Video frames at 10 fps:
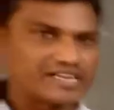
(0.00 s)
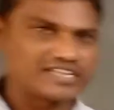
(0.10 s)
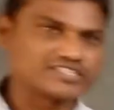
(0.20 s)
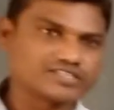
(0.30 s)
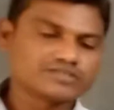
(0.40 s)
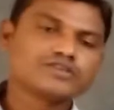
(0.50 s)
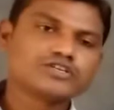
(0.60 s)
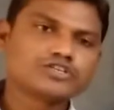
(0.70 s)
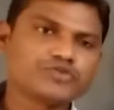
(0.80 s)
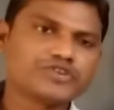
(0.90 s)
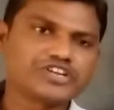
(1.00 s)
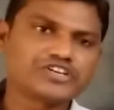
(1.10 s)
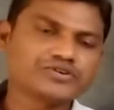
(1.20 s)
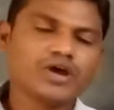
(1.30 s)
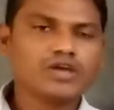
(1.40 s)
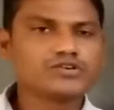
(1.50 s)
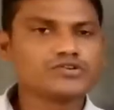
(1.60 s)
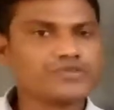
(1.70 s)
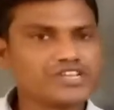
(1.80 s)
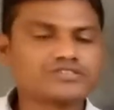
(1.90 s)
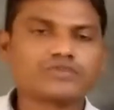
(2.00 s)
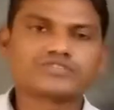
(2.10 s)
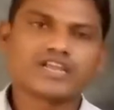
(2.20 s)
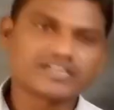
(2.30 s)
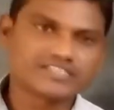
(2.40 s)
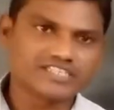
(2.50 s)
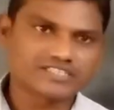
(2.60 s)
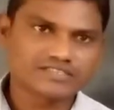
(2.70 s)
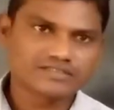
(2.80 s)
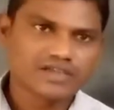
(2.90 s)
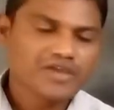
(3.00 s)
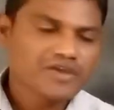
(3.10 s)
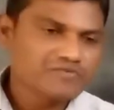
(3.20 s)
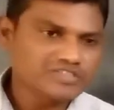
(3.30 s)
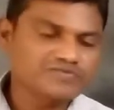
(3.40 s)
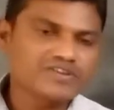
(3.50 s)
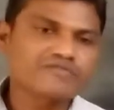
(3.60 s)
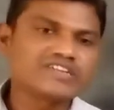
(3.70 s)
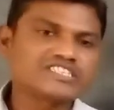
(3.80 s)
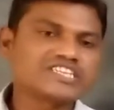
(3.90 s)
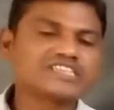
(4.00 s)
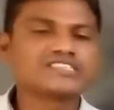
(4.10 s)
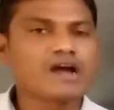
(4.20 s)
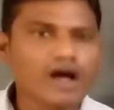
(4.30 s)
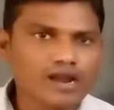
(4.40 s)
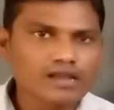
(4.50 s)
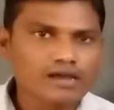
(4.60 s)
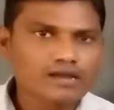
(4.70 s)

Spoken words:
range? 20 to 20,000 Hz. Which frequency is called